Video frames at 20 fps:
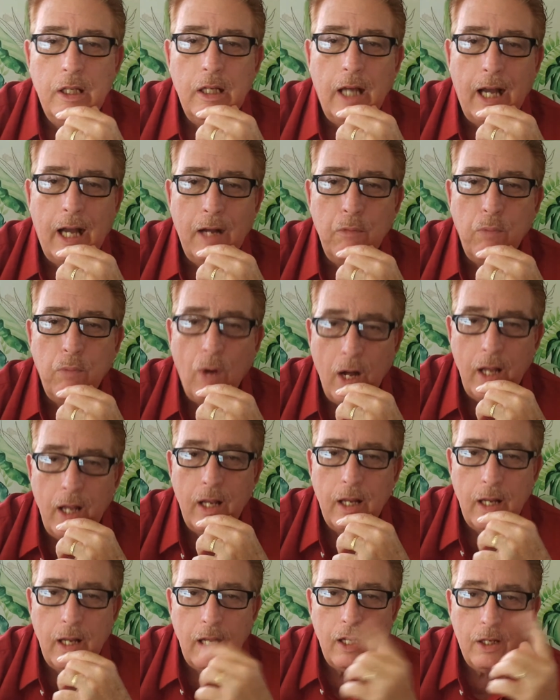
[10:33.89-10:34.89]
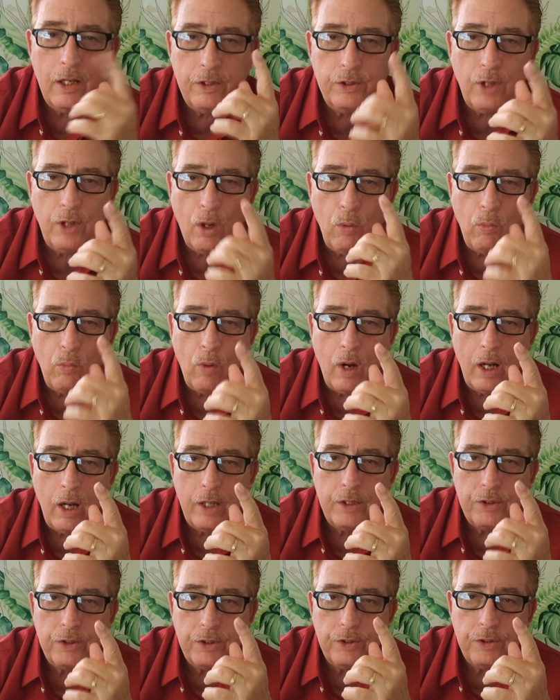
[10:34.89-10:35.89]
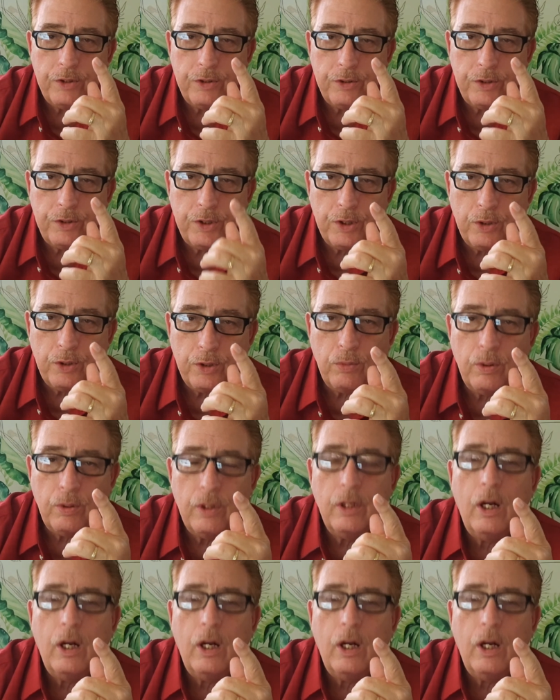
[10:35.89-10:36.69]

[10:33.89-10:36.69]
Don't want to.